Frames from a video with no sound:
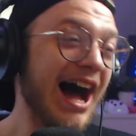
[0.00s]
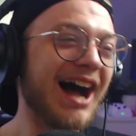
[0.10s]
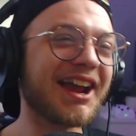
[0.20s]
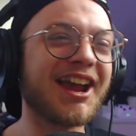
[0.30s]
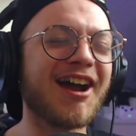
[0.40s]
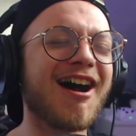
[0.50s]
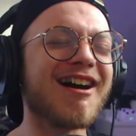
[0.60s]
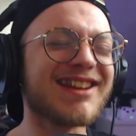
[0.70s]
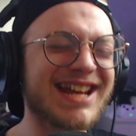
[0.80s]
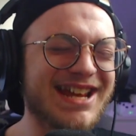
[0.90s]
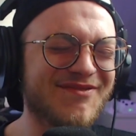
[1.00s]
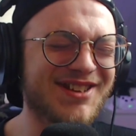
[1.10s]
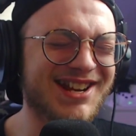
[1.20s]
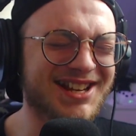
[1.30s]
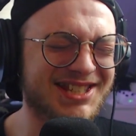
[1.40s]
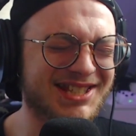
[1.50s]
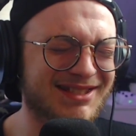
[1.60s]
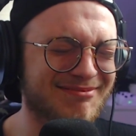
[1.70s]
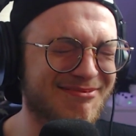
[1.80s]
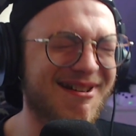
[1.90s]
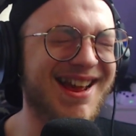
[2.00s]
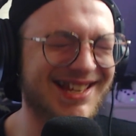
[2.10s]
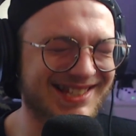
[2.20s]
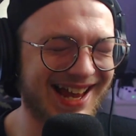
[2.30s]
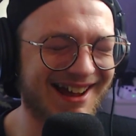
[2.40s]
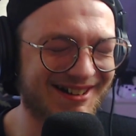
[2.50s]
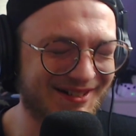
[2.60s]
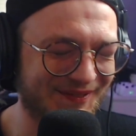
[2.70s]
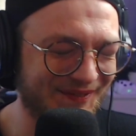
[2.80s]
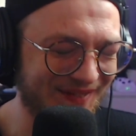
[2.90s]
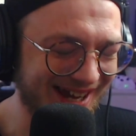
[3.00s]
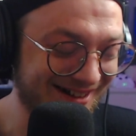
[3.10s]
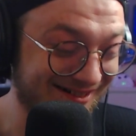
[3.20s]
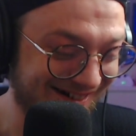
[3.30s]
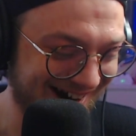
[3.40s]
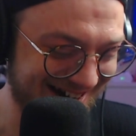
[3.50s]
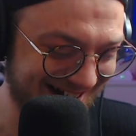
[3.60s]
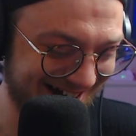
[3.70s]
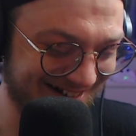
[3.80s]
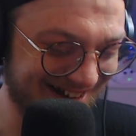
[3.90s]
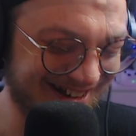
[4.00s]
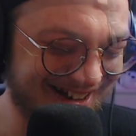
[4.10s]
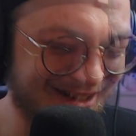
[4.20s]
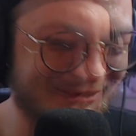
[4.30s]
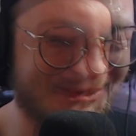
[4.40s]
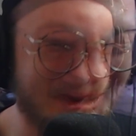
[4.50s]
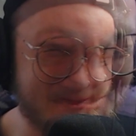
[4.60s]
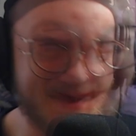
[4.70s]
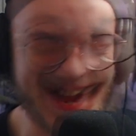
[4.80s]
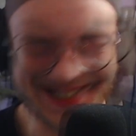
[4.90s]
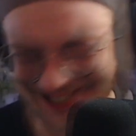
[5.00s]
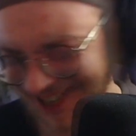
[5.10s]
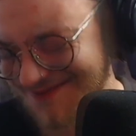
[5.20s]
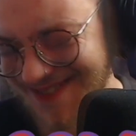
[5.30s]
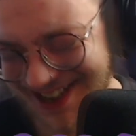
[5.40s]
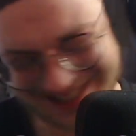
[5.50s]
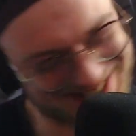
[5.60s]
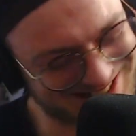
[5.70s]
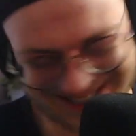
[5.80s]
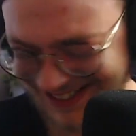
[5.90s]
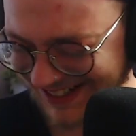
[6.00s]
I can't even express how I feel right now. I love Wombat so much.